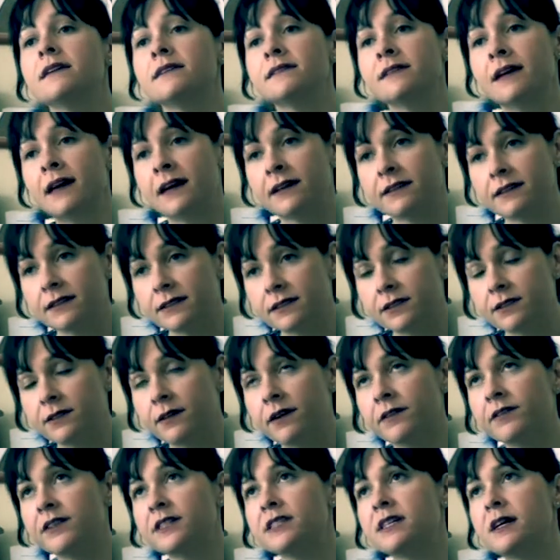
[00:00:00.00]
Exactly.
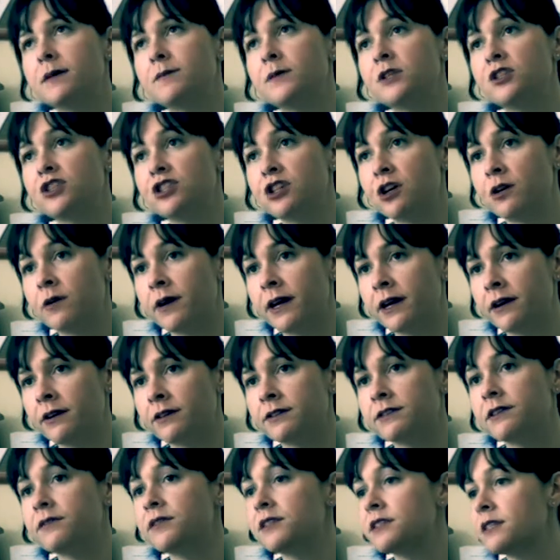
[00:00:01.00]
So every time the show
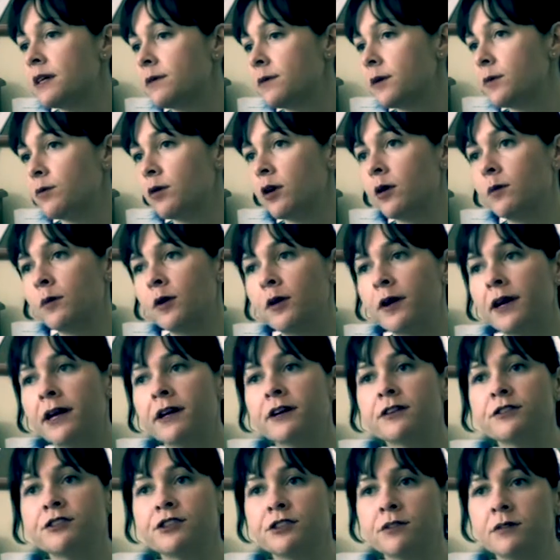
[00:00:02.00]
airs, every time the promo
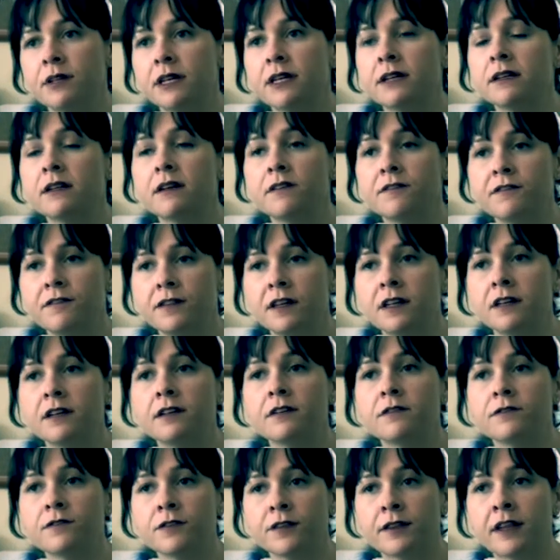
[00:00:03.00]
airs, you get a fee
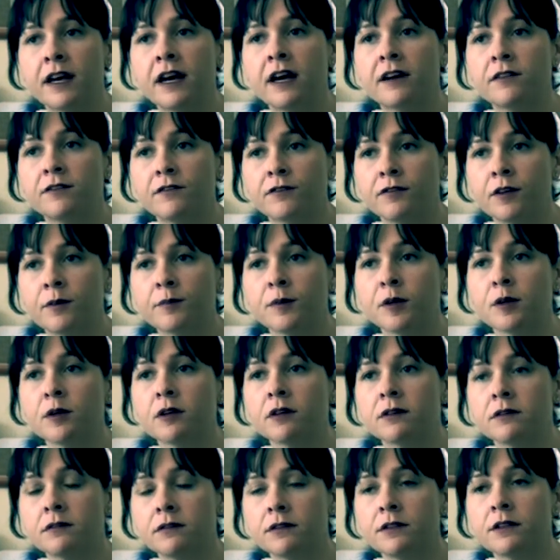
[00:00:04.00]
for that from
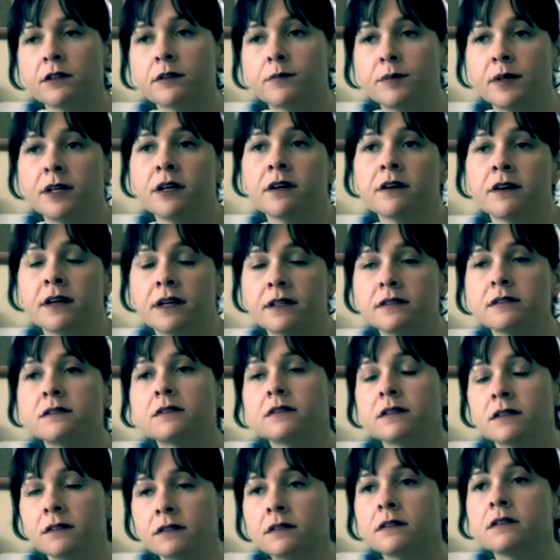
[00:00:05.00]
your, your P R
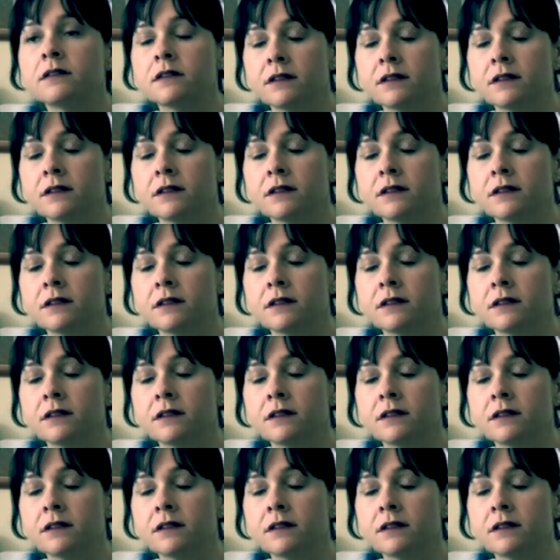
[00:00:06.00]
S. So.